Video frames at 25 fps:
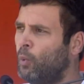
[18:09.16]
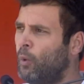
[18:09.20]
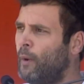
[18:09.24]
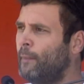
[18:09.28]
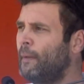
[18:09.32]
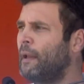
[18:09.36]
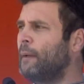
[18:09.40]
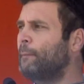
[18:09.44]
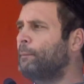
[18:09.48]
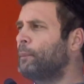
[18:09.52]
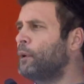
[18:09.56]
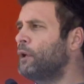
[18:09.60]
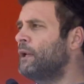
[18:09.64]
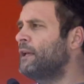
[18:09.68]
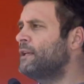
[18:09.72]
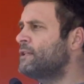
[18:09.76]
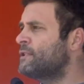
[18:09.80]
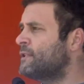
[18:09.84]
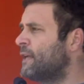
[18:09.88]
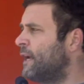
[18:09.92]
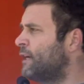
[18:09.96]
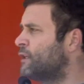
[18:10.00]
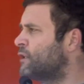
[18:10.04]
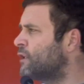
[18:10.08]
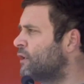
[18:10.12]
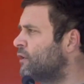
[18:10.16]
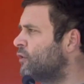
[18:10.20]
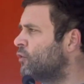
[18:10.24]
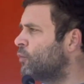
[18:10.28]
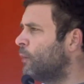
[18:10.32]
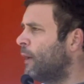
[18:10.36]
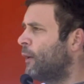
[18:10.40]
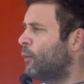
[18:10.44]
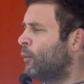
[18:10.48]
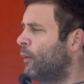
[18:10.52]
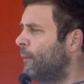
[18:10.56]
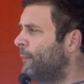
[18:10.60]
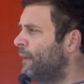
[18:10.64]
women police stations,
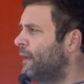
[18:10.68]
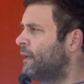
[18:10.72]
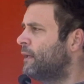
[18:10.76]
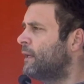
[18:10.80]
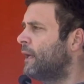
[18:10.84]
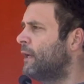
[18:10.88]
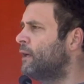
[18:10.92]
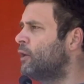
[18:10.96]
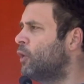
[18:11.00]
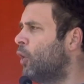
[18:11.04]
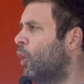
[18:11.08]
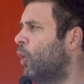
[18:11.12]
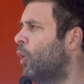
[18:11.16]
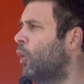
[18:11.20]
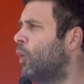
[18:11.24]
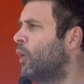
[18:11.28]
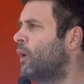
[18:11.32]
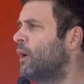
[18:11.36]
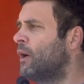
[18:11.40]
where women can go